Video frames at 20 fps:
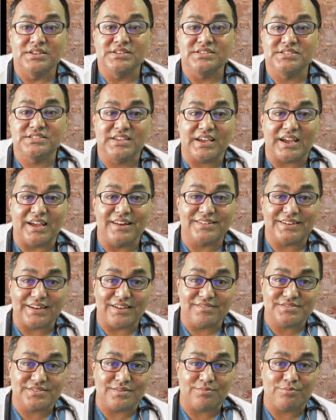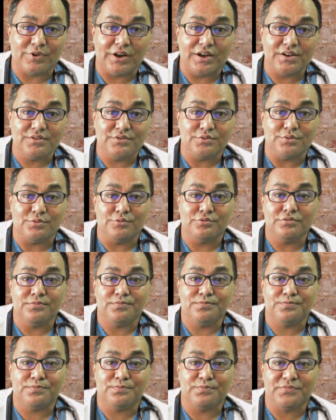second trimester 0.2 to
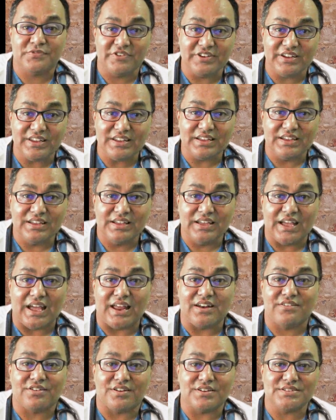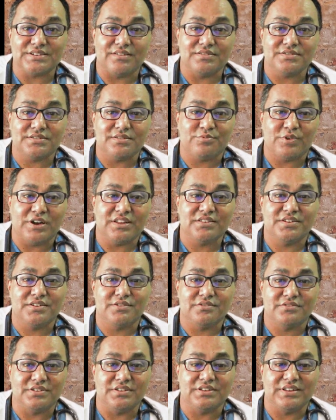3, and third trimester 0.3
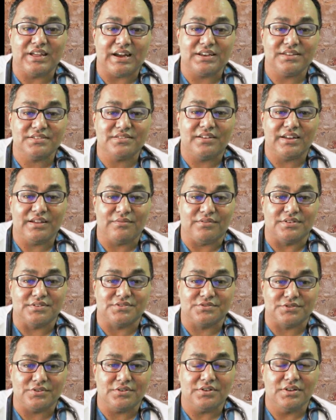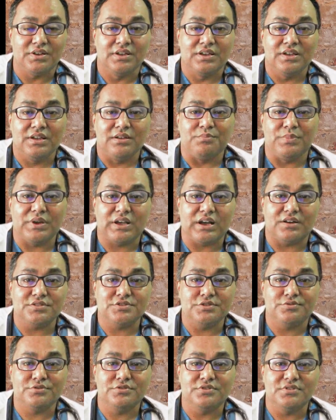to 3. That is the level. So because
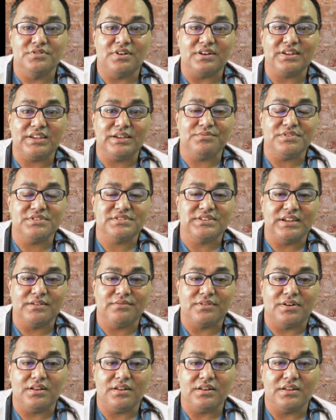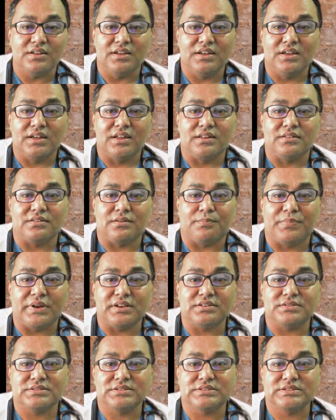if you do not keep this level, the
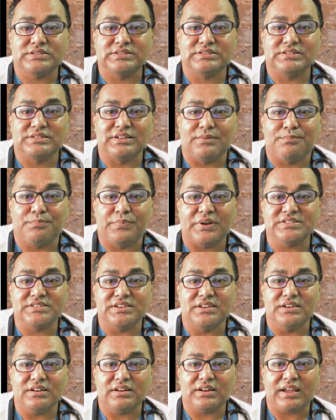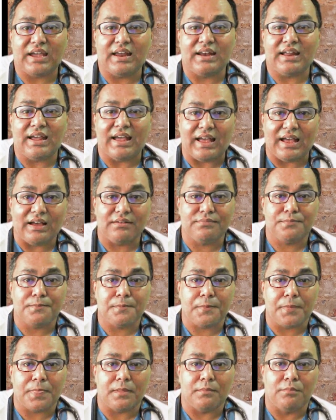patient can have,
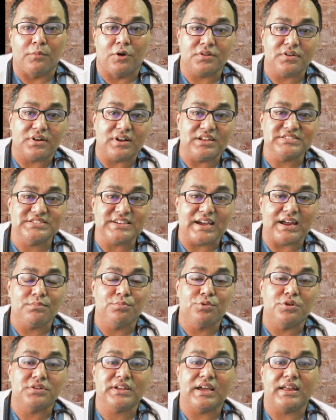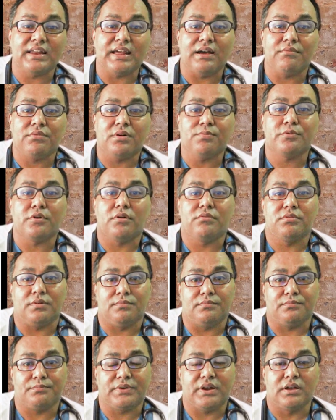mother and child both can have a
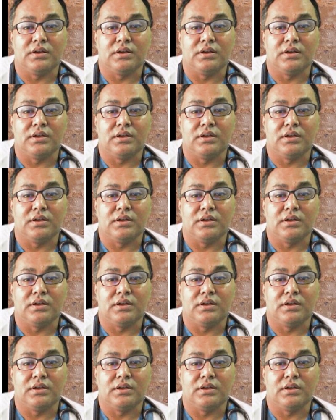problem.